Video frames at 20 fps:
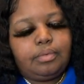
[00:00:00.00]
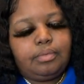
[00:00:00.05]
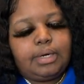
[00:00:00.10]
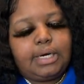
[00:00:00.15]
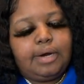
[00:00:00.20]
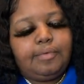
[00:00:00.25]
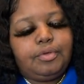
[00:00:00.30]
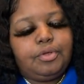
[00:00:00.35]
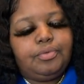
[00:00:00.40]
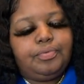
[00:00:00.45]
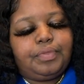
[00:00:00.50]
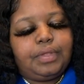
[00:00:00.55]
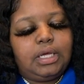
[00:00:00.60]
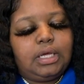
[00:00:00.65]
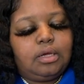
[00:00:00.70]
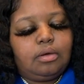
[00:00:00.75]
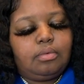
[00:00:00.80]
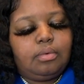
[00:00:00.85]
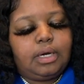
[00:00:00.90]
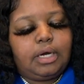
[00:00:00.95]
Whatever you
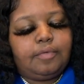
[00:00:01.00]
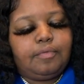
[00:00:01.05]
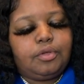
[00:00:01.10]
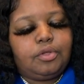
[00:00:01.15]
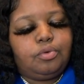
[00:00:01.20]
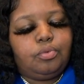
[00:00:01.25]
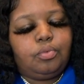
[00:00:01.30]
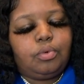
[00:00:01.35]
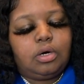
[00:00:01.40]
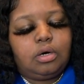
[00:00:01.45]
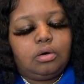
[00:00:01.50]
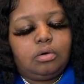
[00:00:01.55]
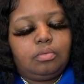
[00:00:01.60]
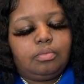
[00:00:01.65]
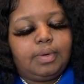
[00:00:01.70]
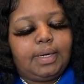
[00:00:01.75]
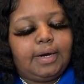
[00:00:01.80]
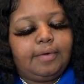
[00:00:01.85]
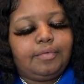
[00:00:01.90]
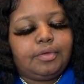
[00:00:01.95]
think, whatever you want,
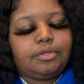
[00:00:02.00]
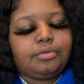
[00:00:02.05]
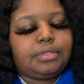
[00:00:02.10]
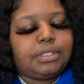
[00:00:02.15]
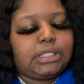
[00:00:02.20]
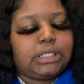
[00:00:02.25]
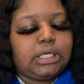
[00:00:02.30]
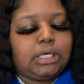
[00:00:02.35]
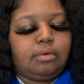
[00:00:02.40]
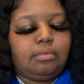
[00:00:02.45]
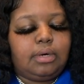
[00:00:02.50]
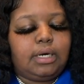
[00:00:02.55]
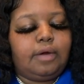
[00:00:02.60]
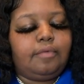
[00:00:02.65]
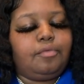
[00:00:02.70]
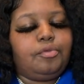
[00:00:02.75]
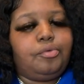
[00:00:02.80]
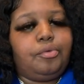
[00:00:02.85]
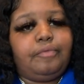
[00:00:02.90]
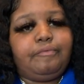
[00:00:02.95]
whatever you see,
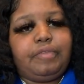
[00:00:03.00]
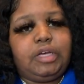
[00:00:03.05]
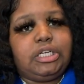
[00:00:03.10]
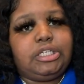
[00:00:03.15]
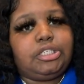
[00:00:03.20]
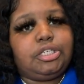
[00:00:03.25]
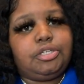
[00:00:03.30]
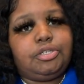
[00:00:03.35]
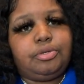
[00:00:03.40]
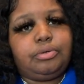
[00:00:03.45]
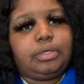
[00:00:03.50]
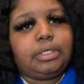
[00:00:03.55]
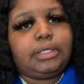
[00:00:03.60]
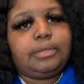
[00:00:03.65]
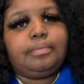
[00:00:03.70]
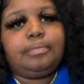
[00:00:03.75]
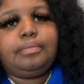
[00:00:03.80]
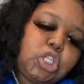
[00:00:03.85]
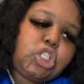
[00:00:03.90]
whatever you envision, do it.